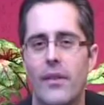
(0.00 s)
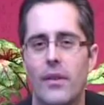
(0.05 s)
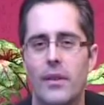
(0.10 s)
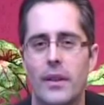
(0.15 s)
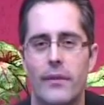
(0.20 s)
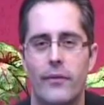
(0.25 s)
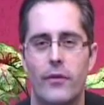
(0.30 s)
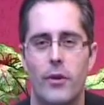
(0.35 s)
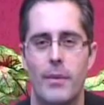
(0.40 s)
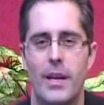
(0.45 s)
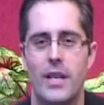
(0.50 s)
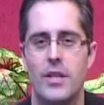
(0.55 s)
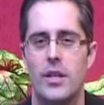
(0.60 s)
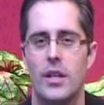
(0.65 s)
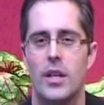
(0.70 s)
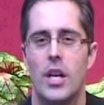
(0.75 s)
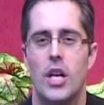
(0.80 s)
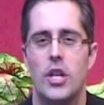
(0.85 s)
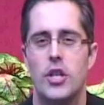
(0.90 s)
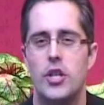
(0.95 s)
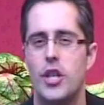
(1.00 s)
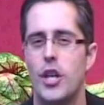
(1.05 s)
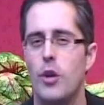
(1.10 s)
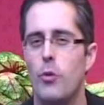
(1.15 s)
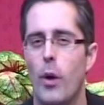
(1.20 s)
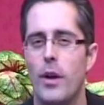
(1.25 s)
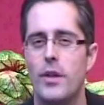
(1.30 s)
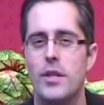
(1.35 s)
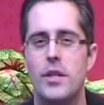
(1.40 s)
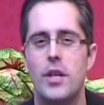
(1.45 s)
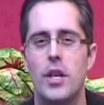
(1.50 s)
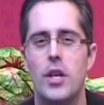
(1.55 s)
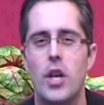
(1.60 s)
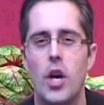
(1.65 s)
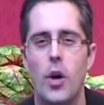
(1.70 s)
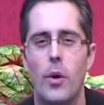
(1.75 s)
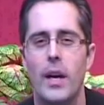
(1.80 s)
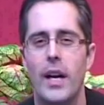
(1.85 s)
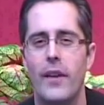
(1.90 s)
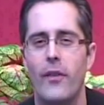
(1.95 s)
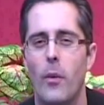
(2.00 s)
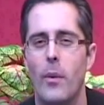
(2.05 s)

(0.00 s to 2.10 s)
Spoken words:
level information. She wants to know what